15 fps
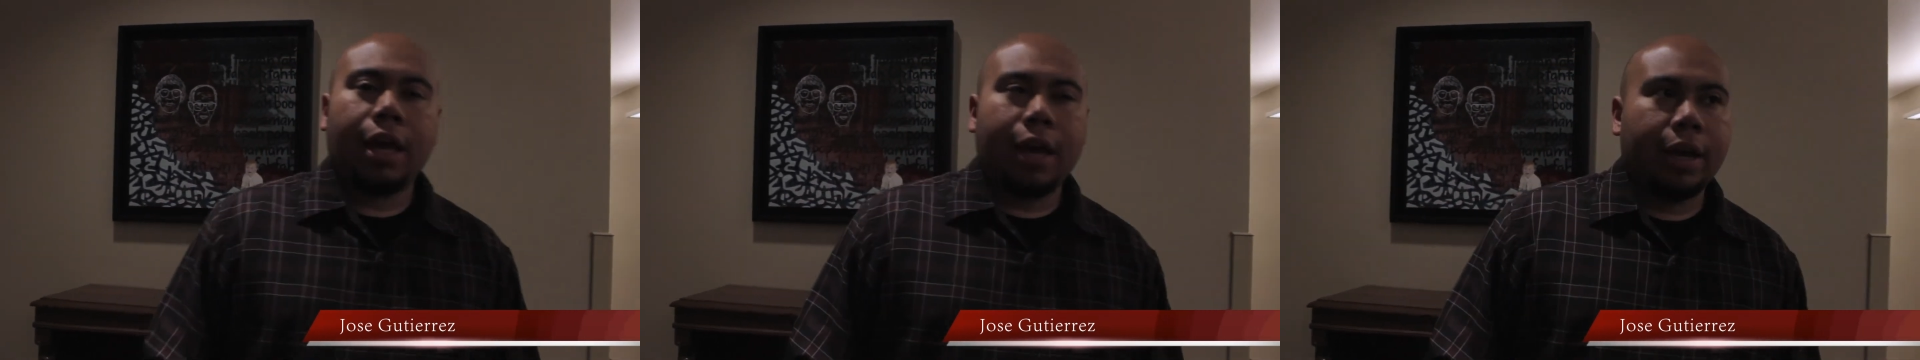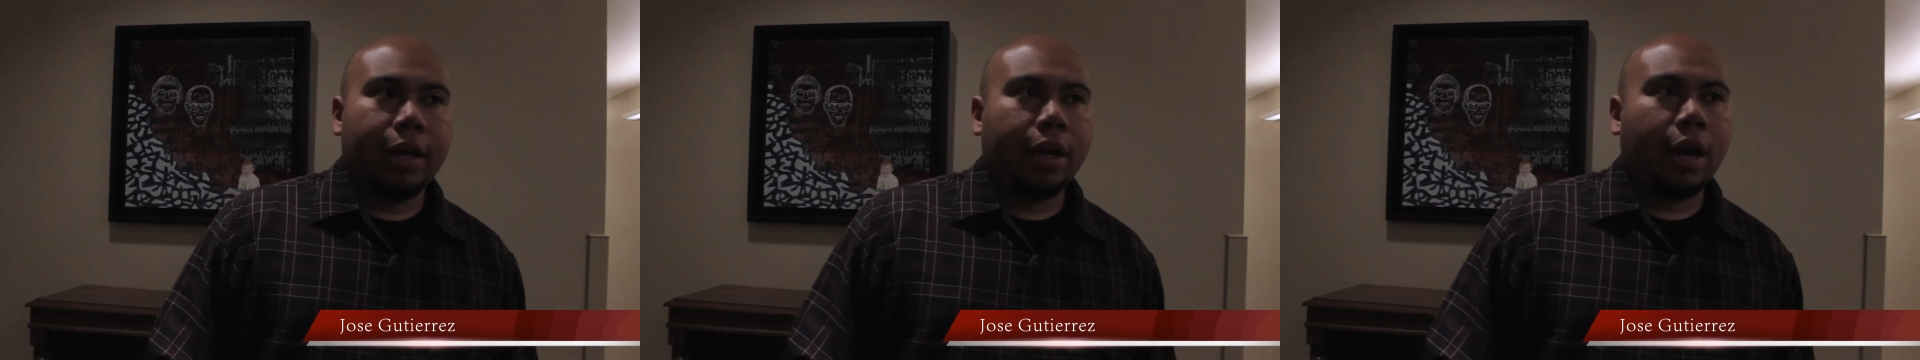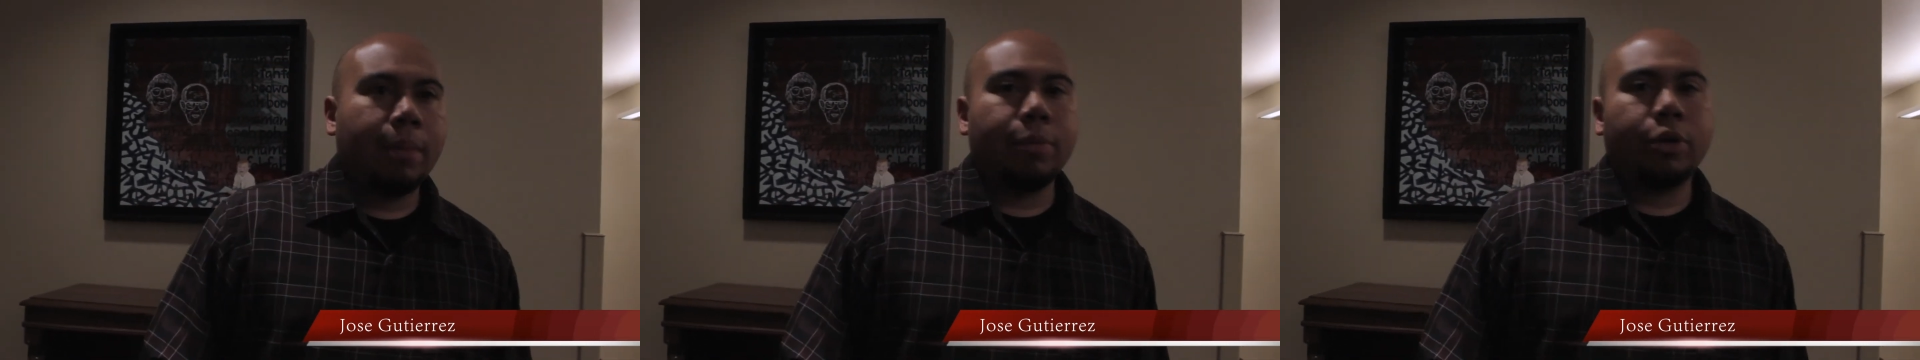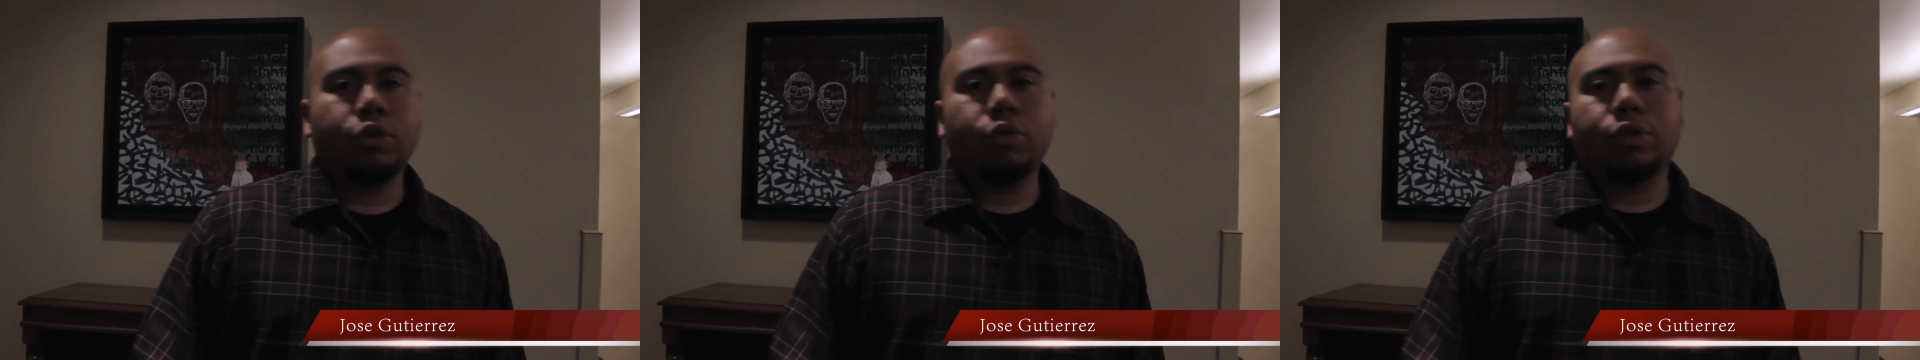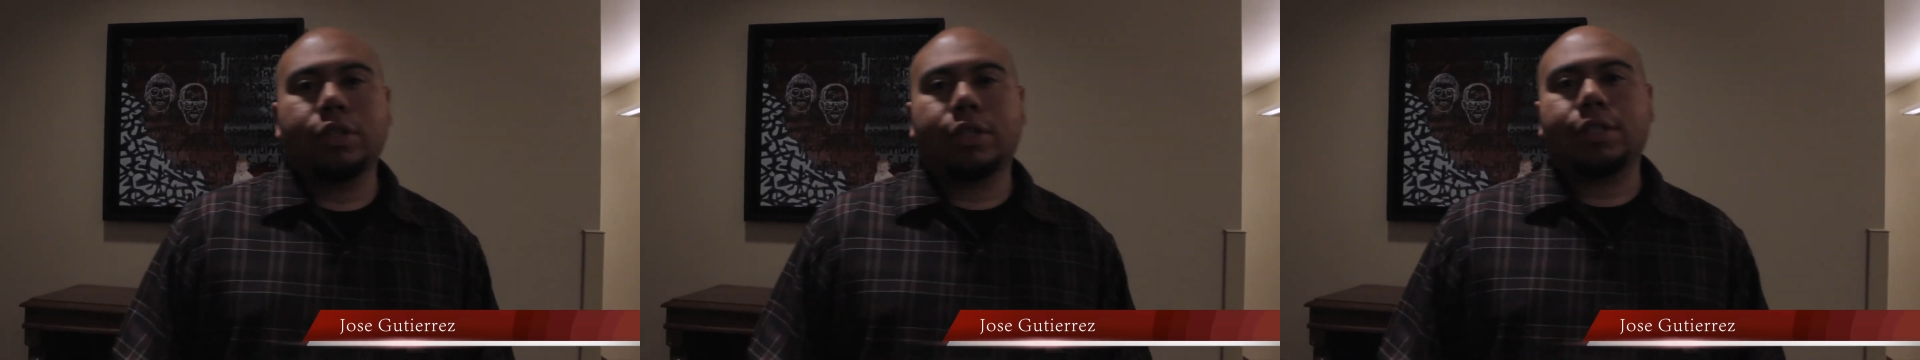and I'm the
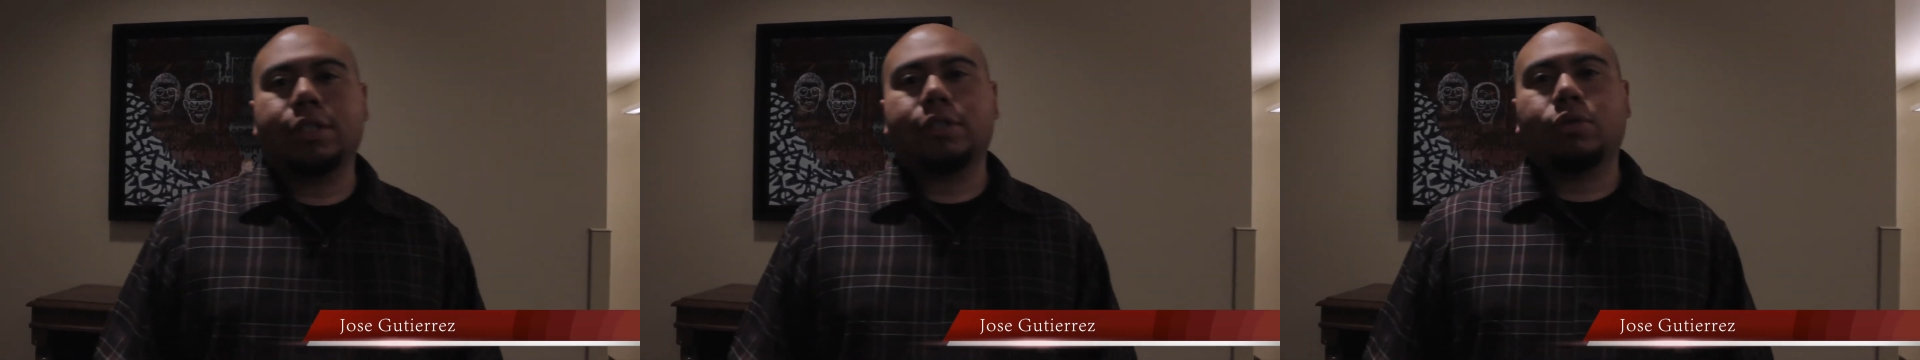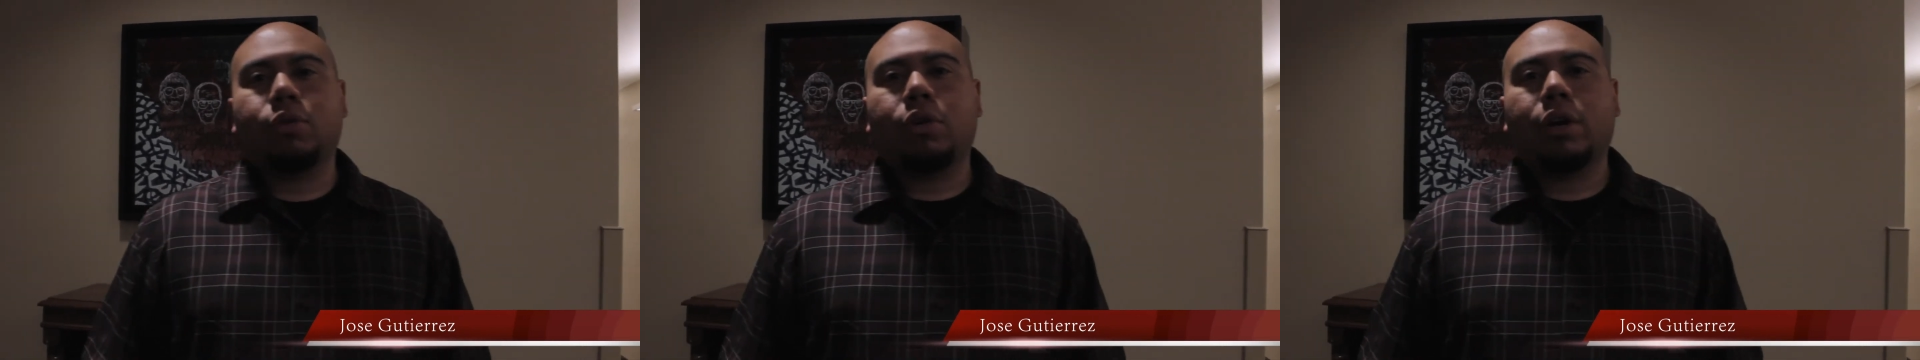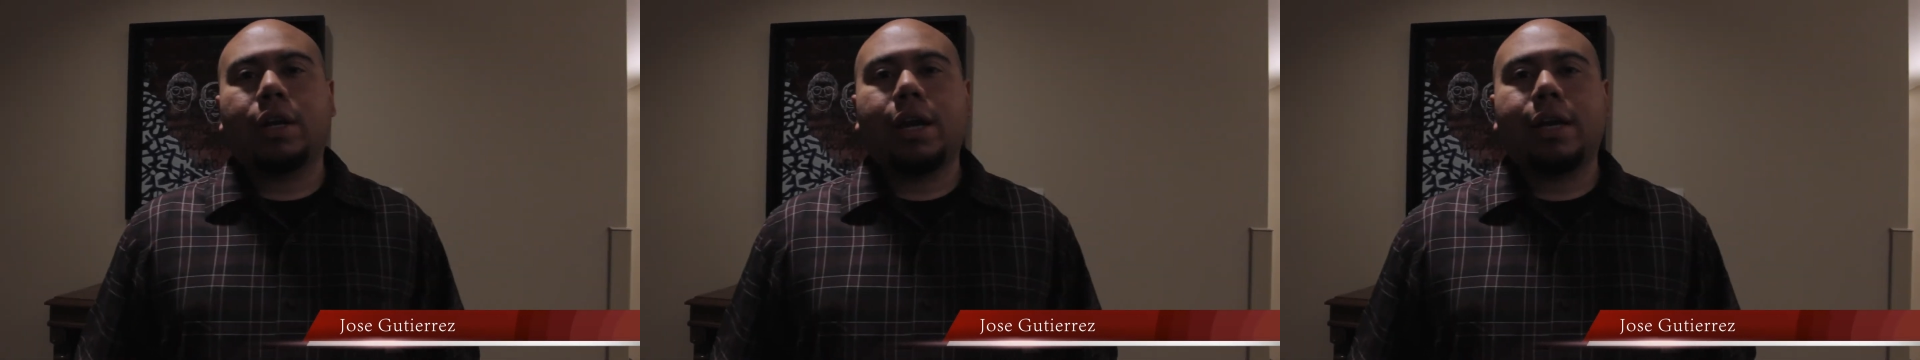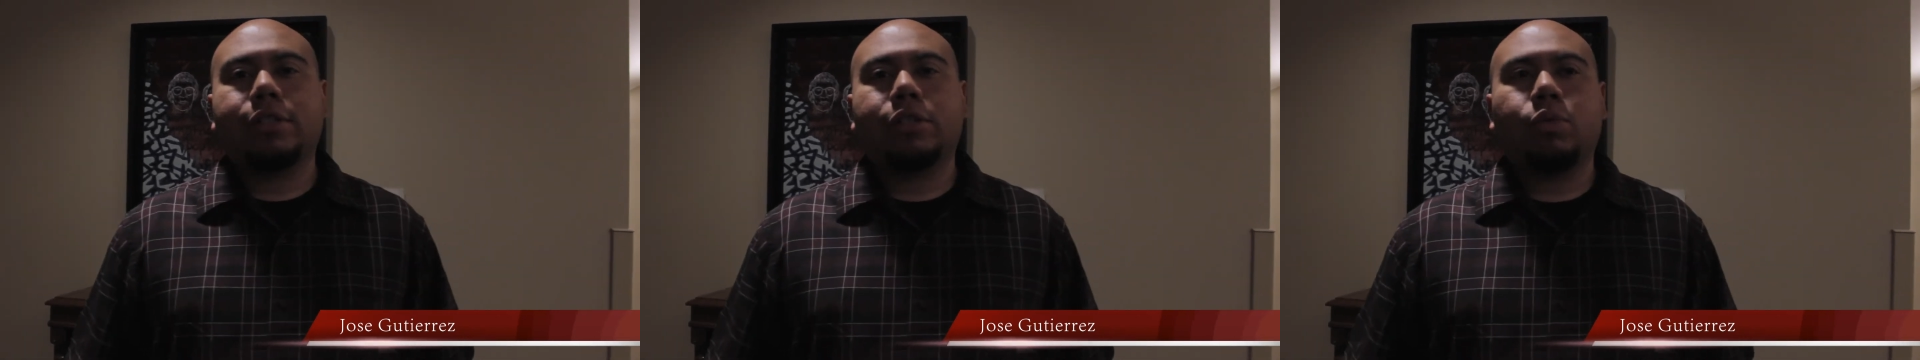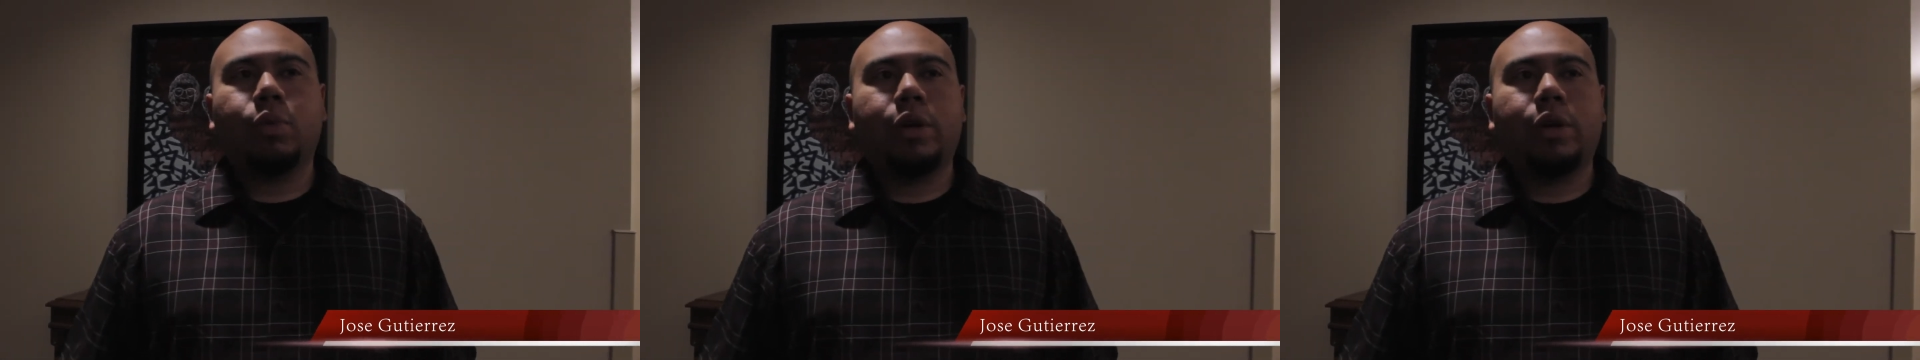Youth Justice Organizer